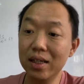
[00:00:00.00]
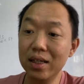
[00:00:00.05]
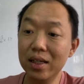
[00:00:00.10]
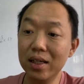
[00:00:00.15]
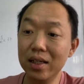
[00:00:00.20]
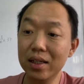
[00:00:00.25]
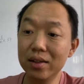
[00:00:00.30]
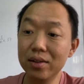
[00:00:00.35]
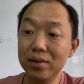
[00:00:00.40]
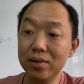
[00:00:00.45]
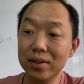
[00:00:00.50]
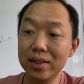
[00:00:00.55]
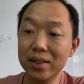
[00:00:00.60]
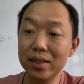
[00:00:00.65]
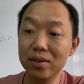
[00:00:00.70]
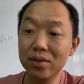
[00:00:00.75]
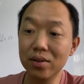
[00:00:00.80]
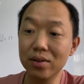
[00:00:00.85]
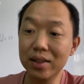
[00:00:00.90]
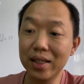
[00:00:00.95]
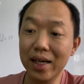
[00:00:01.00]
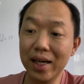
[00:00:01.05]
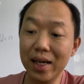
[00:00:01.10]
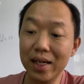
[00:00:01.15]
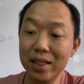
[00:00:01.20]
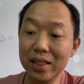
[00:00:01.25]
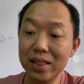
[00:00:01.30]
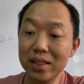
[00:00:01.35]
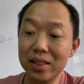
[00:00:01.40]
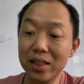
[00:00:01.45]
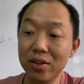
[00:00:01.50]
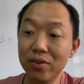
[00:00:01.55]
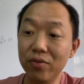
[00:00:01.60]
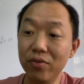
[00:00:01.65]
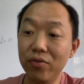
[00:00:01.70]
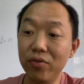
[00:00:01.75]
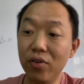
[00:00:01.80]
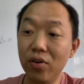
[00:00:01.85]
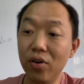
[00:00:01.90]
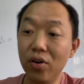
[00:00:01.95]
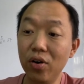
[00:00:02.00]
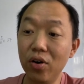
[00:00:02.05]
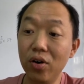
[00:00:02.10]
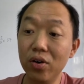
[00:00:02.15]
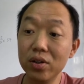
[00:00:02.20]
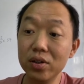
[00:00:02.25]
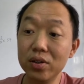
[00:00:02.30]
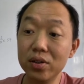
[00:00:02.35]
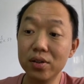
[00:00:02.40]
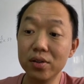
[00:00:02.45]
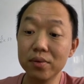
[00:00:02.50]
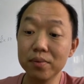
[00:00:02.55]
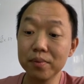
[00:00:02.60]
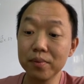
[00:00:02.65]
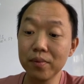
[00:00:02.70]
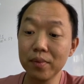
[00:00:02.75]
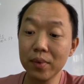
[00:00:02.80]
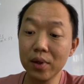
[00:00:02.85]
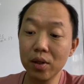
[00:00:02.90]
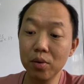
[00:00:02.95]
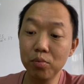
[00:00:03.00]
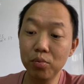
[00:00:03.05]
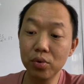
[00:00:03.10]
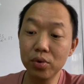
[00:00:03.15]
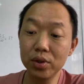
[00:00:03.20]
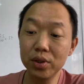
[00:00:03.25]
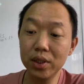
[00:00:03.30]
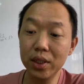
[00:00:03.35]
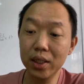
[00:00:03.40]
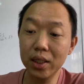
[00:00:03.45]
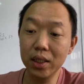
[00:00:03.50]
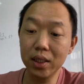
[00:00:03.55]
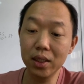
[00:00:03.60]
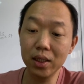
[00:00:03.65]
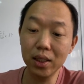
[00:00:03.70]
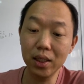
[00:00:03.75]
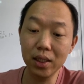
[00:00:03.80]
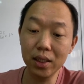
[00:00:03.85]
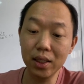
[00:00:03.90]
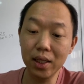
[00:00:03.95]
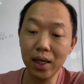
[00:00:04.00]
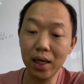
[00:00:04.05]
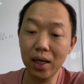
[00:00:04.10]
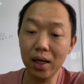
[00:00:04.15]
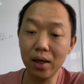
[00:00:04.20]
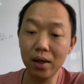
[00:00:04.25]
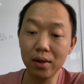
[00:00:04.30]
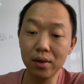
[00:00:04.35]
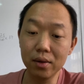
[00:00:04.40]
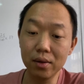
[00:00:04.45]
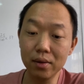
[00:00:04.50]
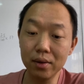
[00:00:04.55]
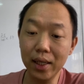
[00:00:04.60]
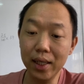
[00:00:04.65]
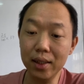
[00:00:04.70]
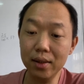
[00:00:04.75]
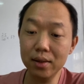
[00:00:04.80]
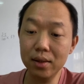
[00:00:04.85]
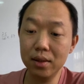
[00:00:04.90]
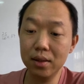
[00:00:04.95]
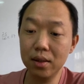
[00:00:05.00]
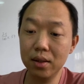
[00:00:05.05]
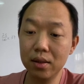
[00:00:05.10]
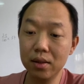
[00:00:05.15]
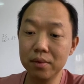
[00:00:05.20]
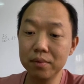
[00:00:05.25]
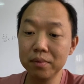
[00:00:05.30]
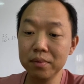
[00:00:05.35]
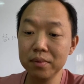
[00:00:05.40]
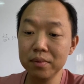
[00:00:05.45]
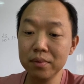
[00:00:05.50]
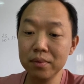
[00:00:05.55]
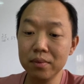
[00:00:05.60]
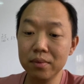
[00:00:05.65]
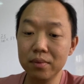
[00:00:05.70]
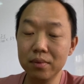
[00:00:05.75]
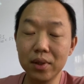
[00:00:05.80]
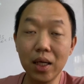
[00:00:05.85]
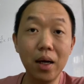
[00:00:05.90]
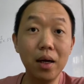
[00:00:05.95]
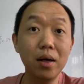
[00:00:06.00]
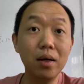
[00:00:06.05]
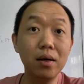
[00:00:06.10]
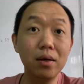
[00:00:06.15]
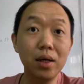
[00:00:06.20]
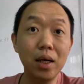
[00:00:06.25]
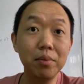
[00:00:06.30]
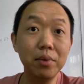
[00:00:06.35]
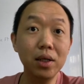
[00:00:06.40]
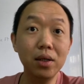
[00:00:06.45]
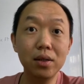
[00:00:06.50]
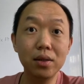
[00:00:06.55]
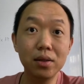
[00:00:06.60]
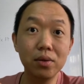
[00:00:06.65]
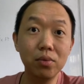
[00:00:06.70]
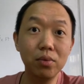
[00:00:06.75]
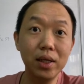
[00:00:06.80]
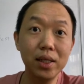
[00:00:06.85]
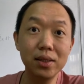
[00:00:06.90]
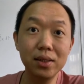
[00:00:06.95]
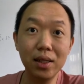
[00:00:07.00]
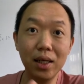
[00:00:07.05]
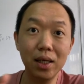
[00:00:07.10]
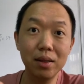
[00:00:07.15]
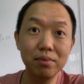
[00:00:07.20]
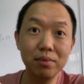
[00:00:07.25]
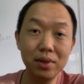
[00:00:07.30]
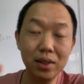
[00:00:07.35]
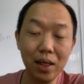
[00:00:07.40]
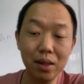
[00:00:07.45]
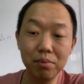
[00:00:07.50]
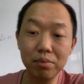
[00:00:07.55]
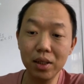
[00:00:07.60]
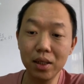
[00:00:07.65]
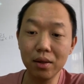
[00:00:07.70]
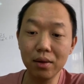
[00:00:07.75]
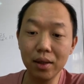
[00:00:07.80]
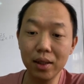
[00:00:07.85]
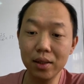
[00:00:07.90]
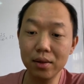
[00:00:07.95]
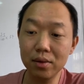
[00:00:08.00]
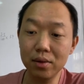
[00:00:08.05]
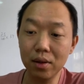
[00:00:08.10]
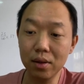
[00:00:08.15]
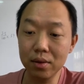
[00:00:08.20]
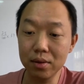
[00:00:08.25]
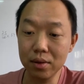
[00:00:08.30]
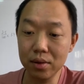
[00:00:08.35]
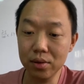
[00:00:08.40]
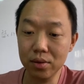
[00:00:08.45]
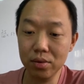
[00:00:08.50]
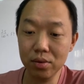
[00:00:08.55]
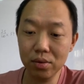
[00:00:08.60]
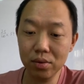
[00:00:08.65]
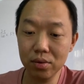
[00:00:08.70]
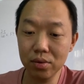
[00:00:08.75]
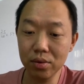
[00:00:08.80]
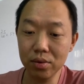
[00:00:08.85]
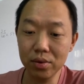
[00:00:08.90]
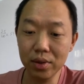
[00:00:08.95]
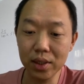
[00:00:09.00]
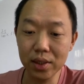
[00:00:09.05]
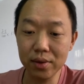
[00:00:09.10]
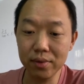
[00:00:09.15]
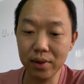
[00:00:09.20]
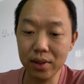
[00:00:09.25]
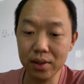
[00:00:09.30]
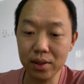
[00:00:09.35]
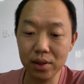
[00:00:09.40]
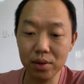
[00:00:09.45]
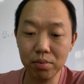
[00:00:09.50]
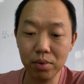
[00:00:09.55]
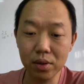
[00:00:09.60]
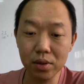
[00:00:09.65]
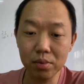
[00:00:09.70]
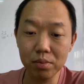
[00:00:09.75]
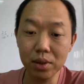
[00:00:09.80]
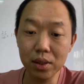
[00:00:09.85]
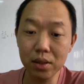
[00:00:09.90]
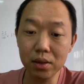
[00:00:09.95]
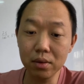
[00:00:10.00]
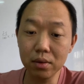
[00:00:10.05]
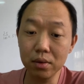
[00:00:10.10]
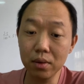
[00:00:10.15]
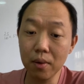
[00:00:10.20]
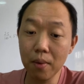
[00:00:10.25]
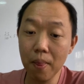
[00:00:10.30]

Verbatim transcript: increased so there is a force pushing it down next now I'm not gonna waste time typing right so I'll just go through as fast as possible